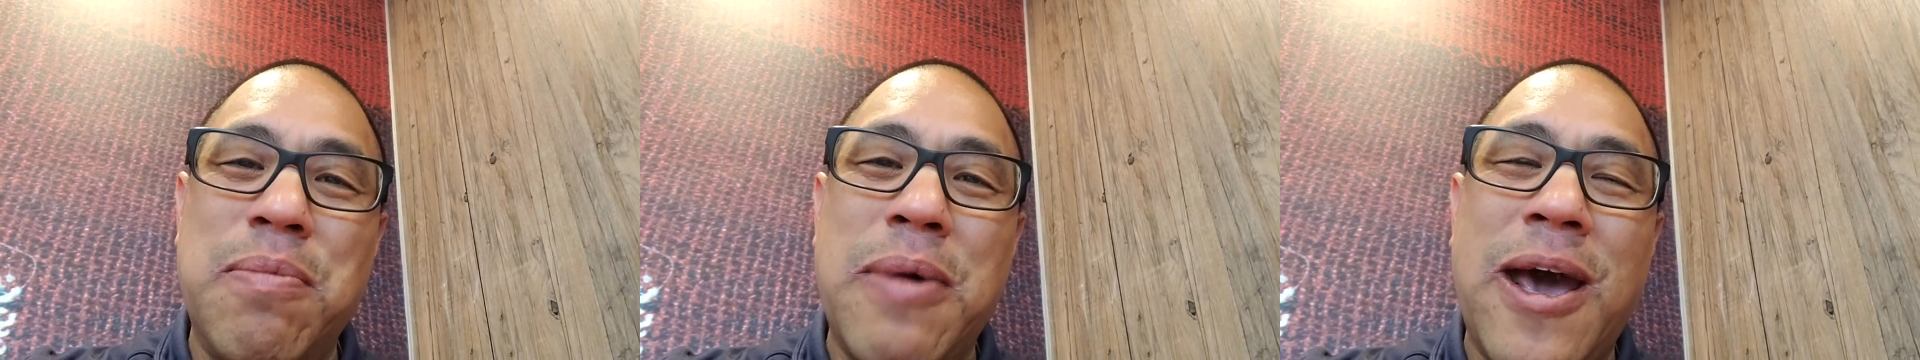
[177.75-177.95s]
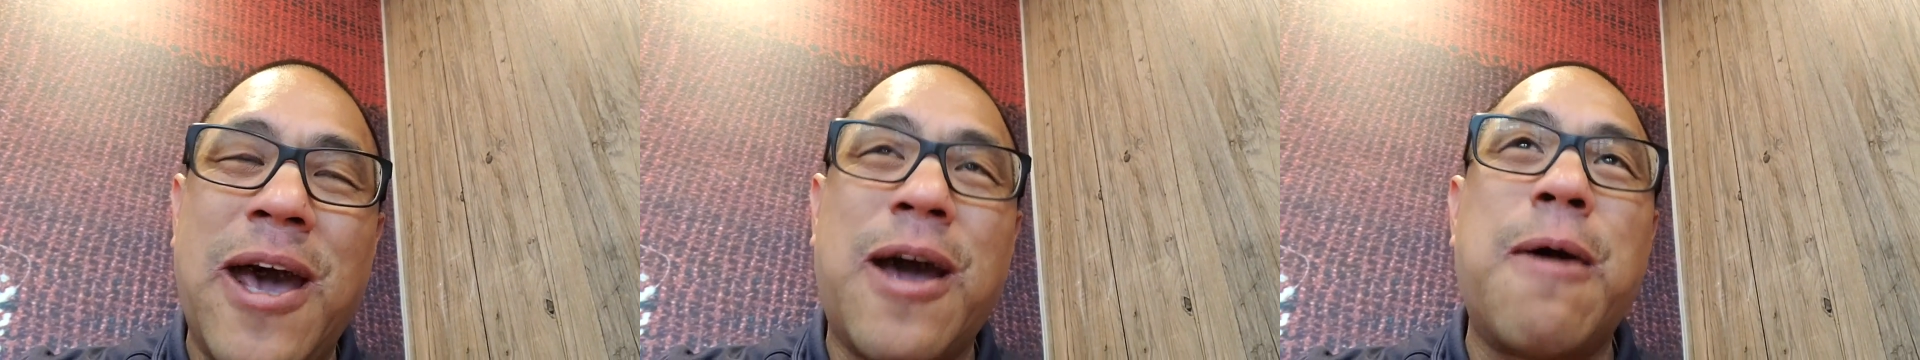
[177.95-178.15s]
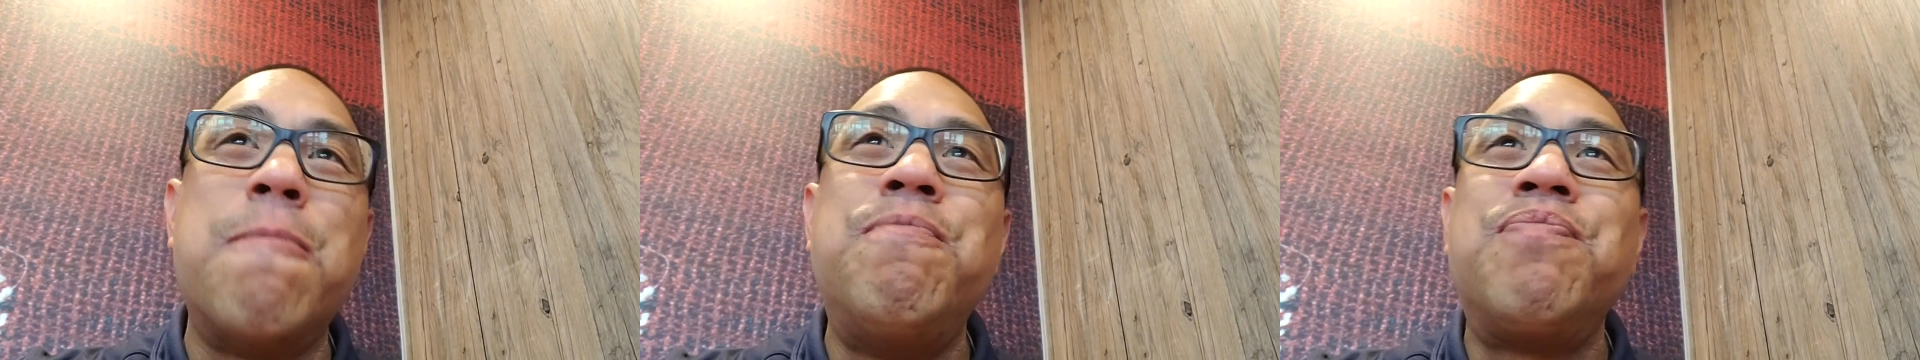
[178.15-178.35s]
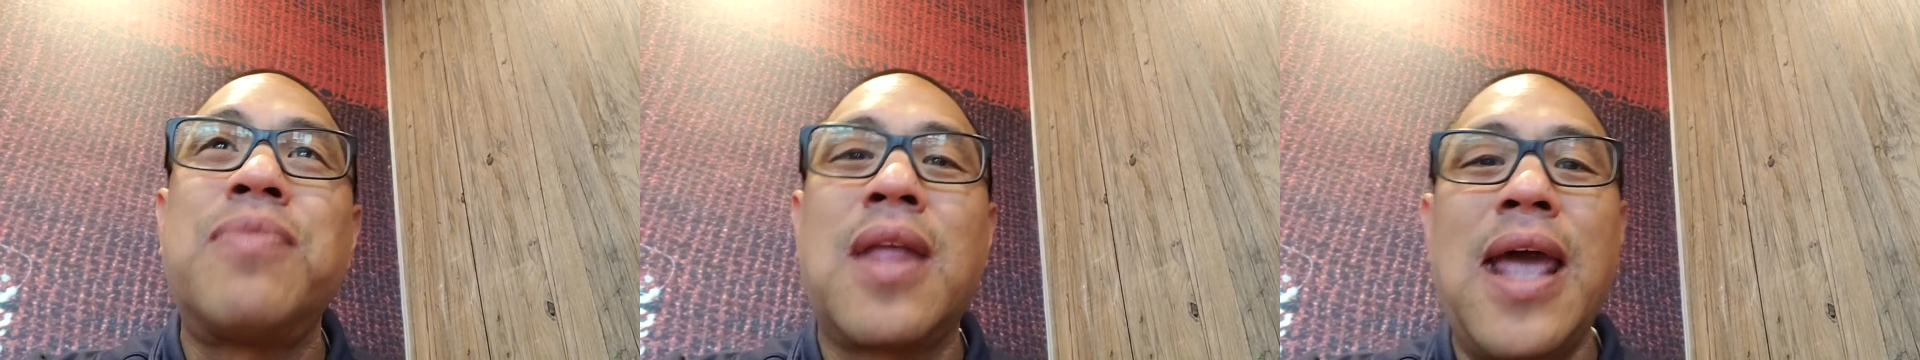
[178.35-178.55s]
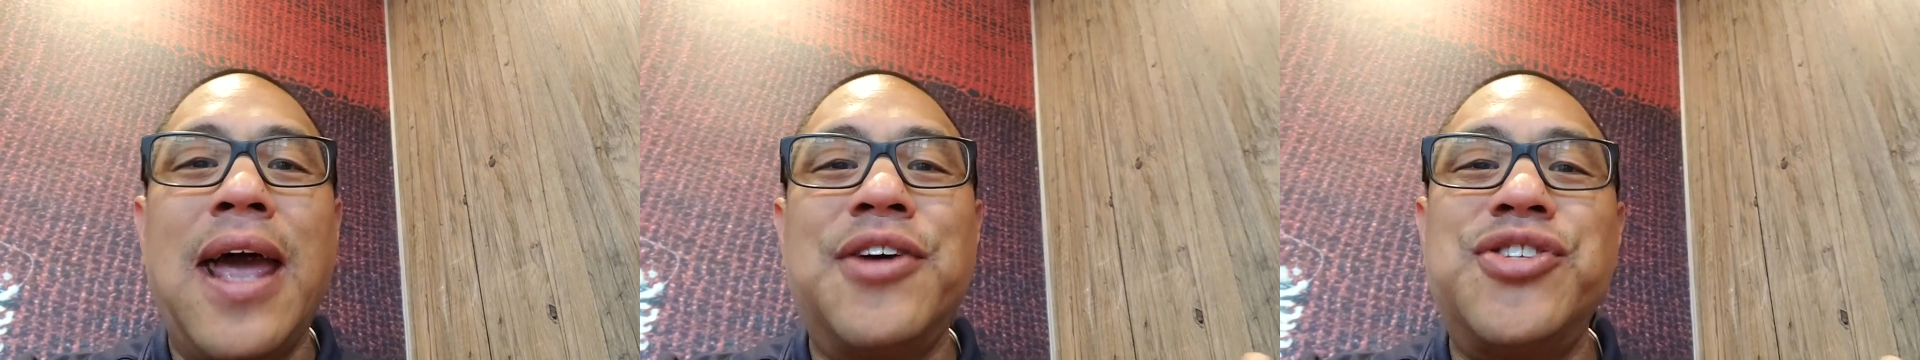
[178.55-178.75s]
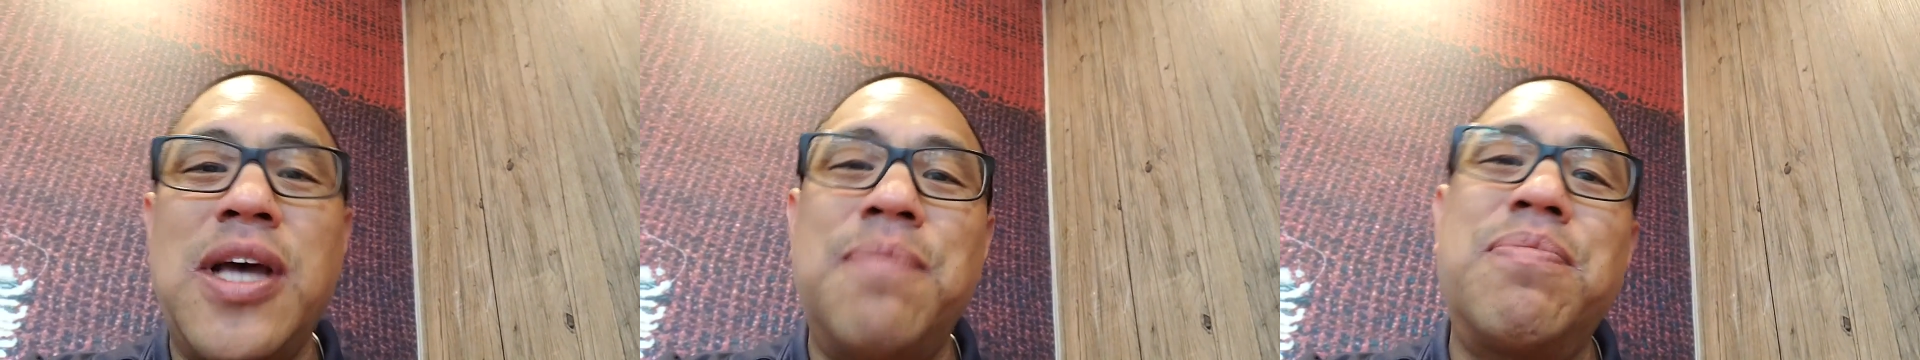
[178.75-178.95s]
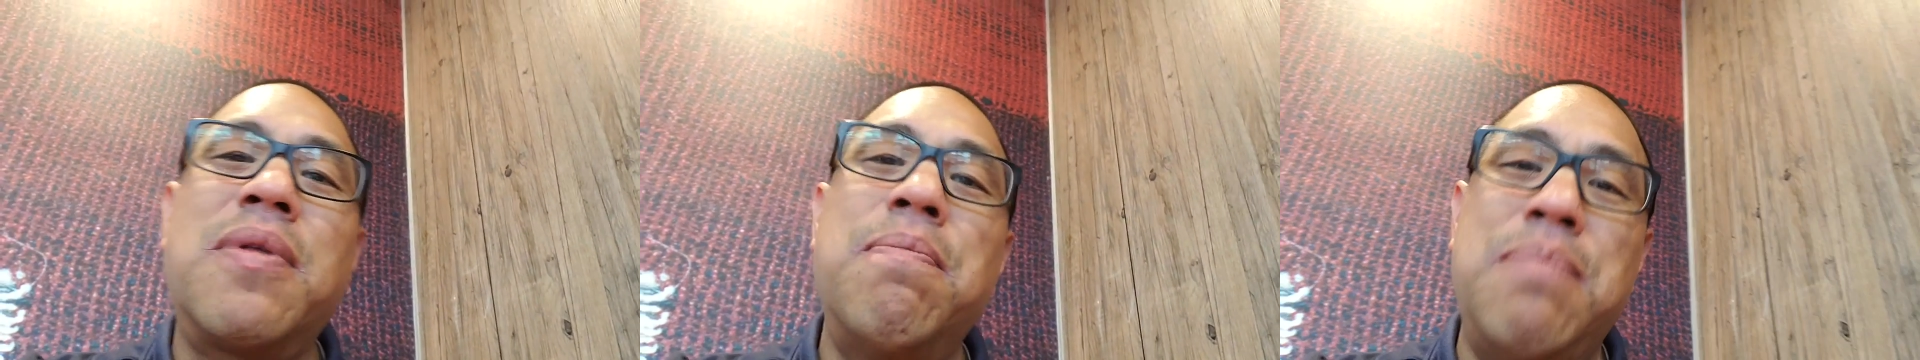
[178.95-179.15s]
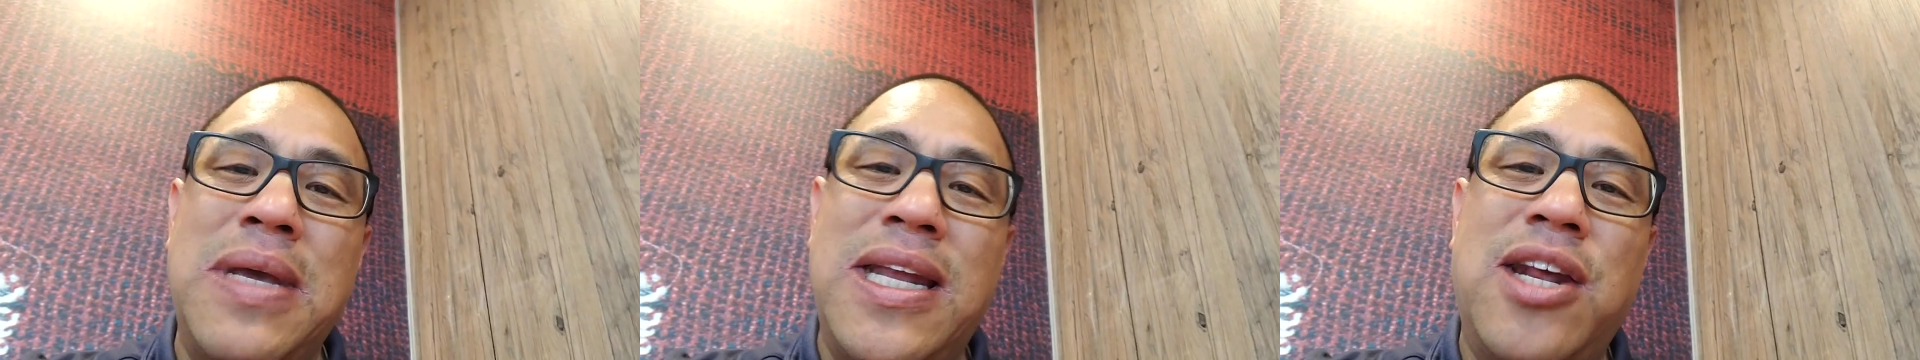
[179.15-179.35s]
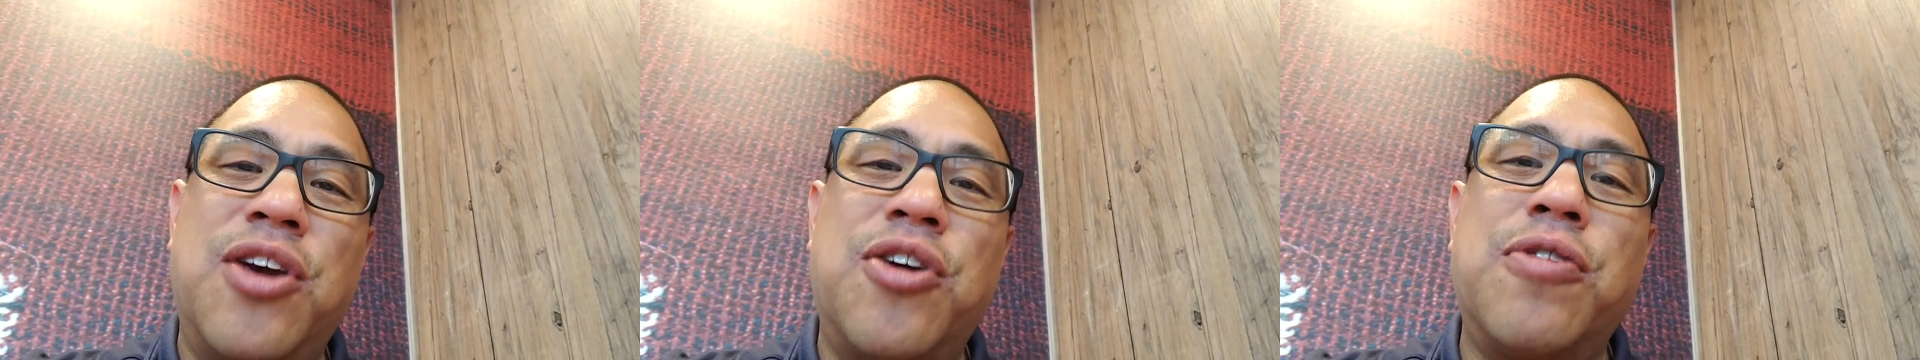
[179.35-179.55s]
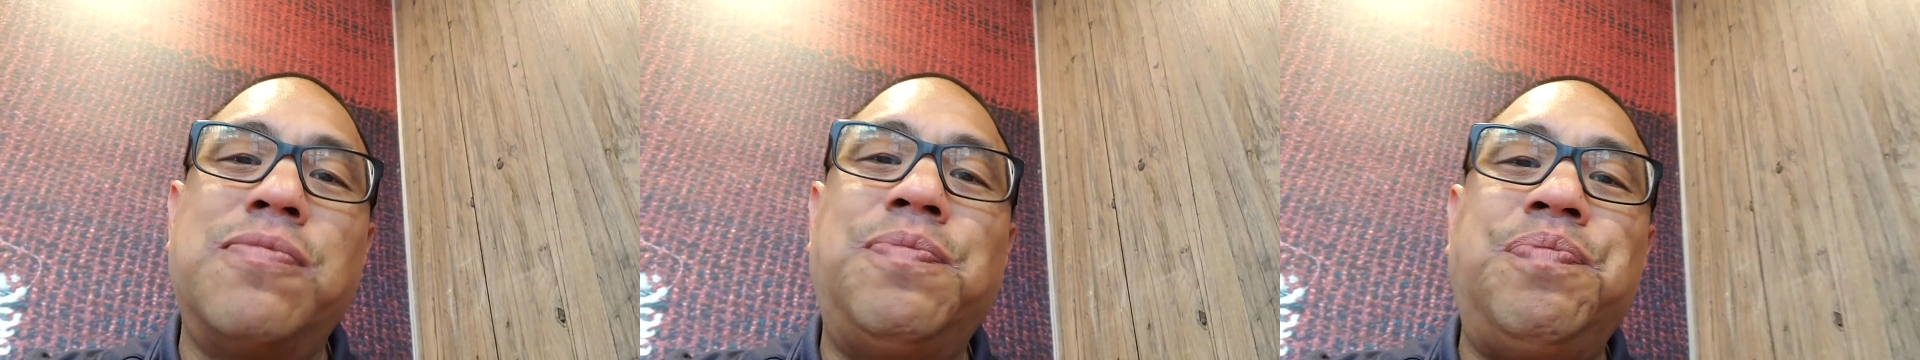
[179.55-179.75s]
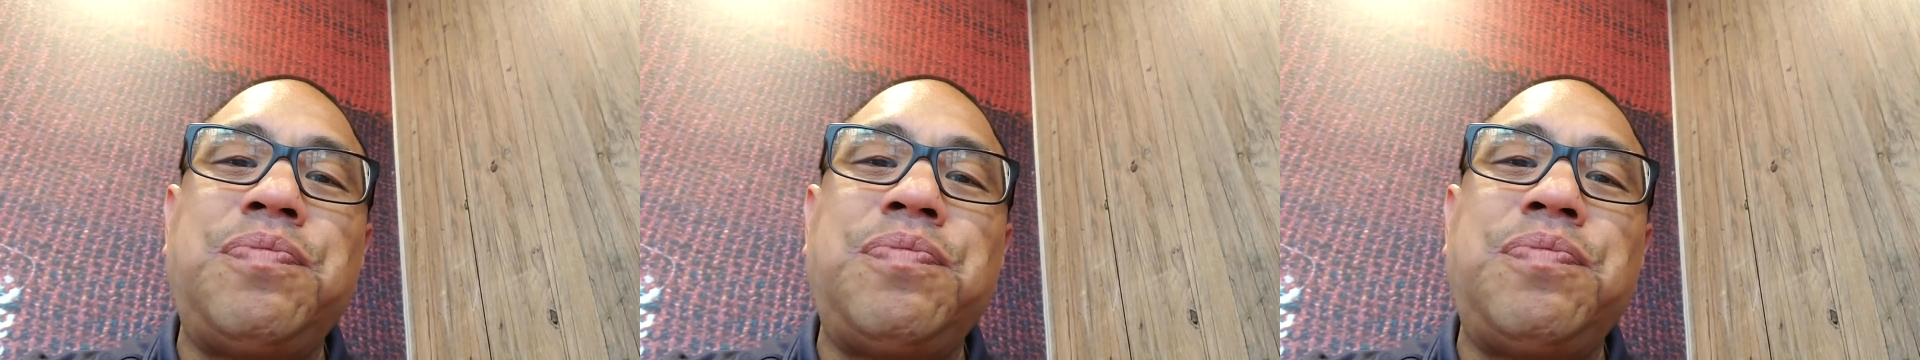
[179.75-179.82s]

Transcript: Mac, except meatier.